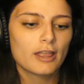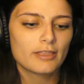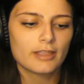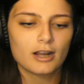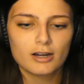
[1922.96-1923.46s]

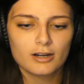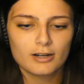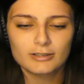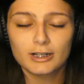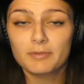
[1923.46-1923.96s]
There
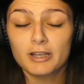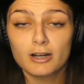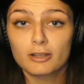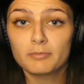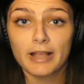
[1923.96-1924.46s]
is going to be
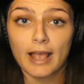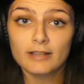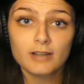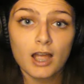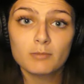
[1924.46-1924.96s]
another big
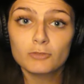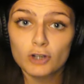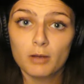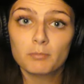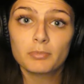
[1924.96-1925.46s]
ass time
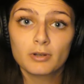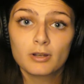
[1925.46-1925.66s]
jump